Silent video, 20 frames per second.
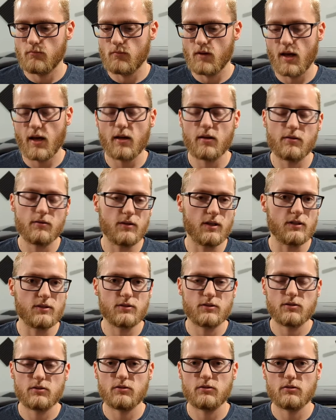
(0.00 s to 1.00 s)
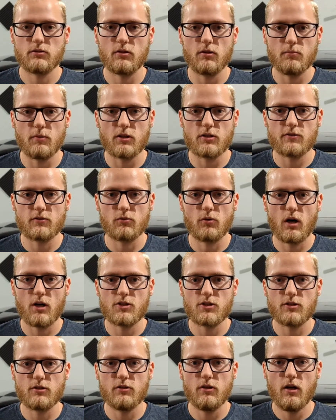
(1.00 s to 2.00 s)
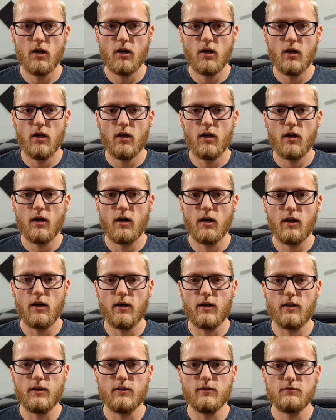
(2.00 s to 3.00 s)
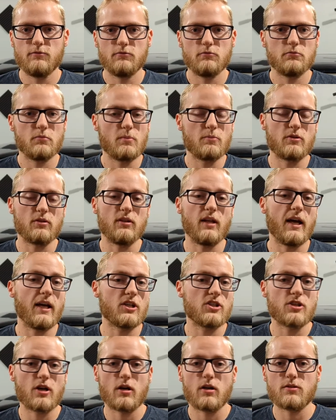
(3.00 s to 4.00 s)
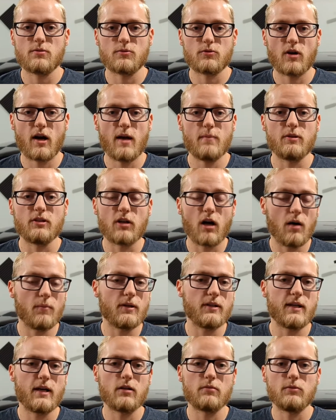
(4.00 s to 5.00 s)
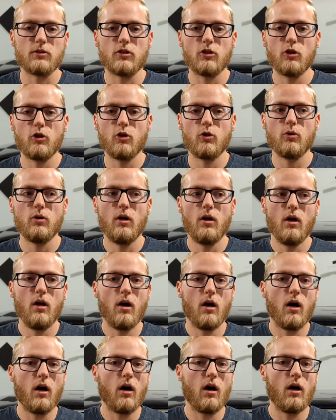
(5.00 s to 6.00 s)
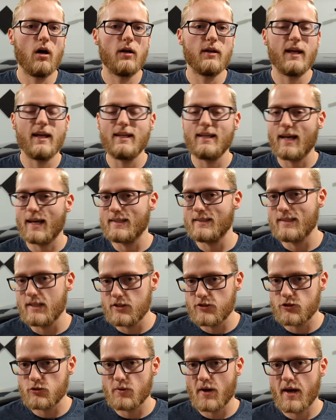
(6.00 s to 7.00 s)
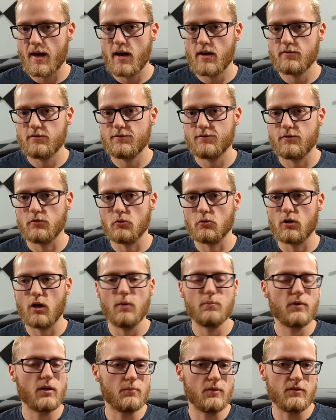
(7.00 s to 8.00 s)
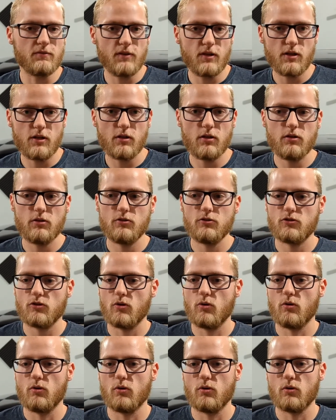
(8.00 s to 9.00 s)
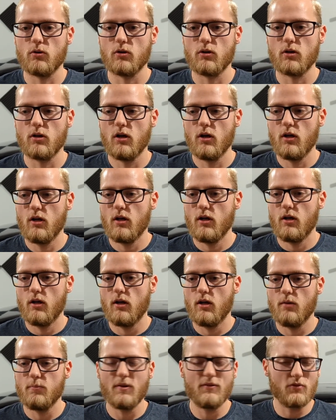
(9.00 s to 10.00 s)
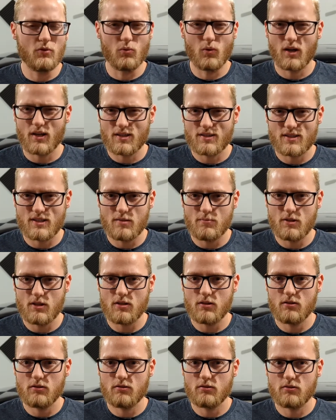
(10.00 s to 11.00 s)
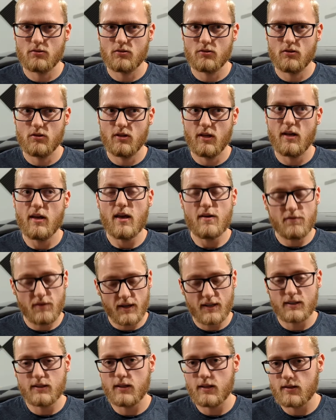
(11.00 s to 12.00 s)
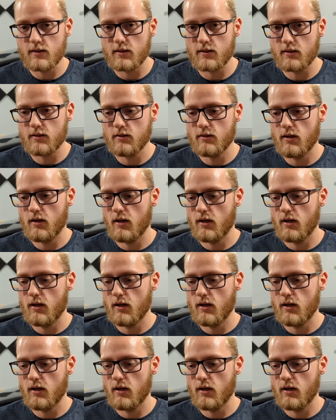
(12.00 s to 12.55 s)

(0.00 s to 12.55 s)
Yeah, thanks a bunch for watching. Remember to like, share, and subscribe, and comment down below on any ideas you have for upcoming videos, or if you want to see me, if I can get the